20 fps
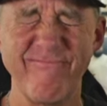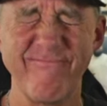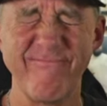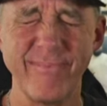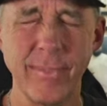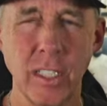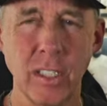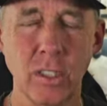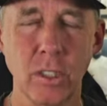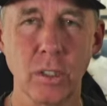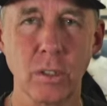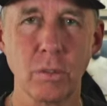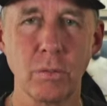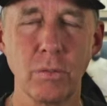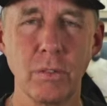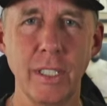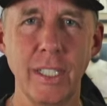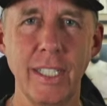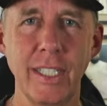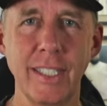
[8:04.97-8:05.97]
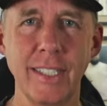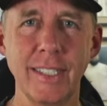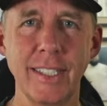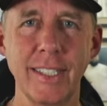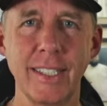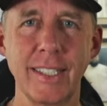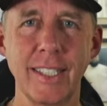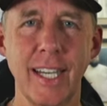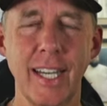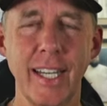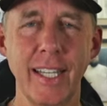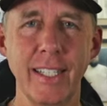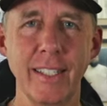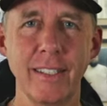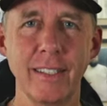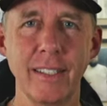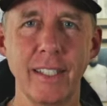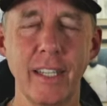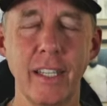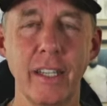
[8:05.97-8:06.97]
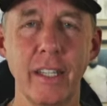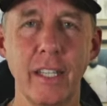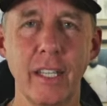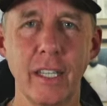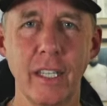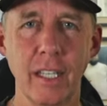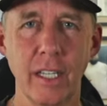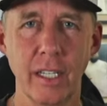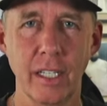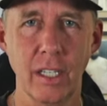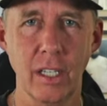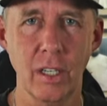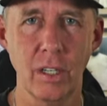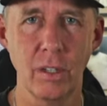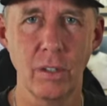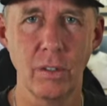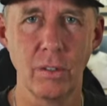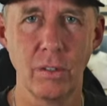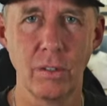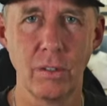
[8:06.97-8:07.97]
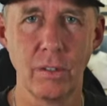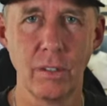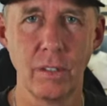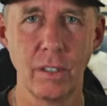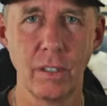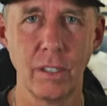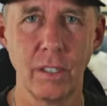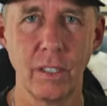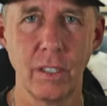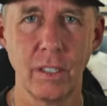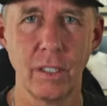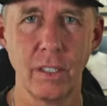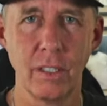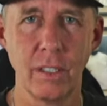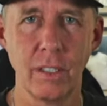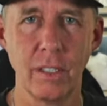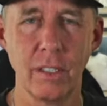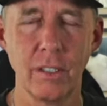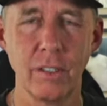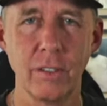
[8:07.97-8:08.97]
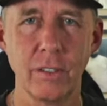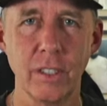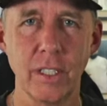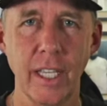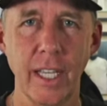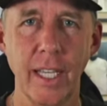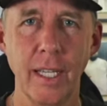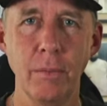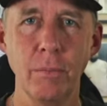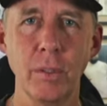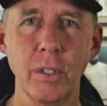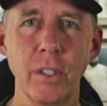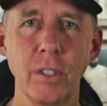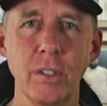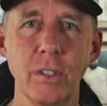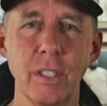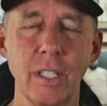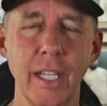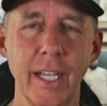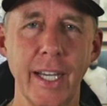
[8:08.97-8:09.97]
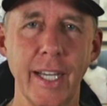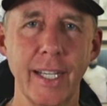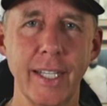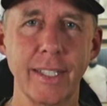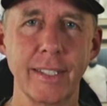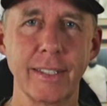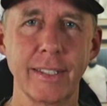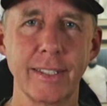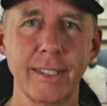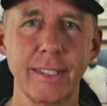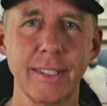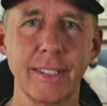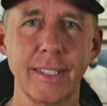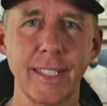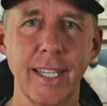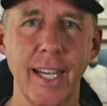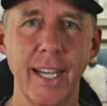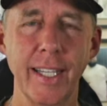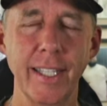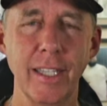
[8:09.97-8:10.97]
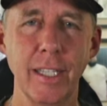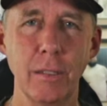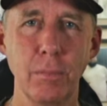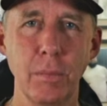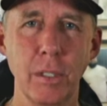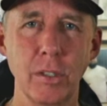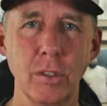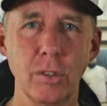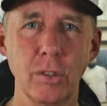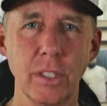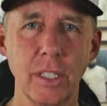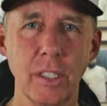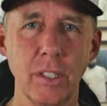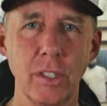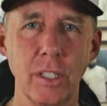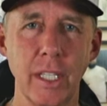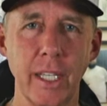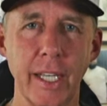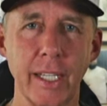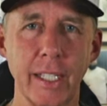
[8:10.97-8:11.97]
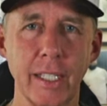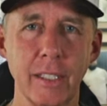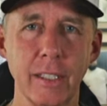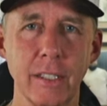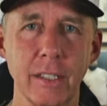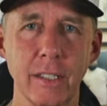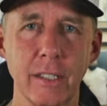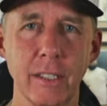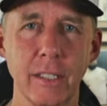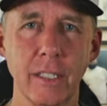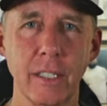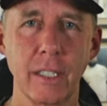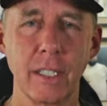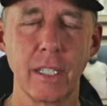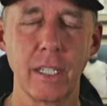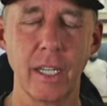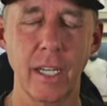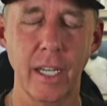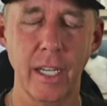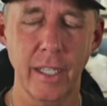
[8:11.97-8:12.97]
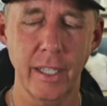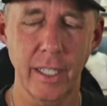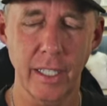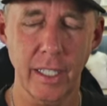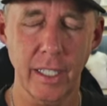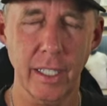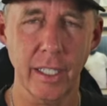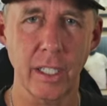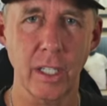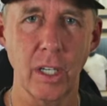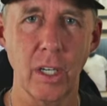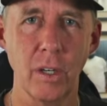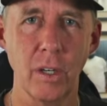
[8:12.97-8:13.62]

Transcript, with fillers: and squeeze it tight and then let go. Same with your legs. Tighten the muscles in your legs and then let go.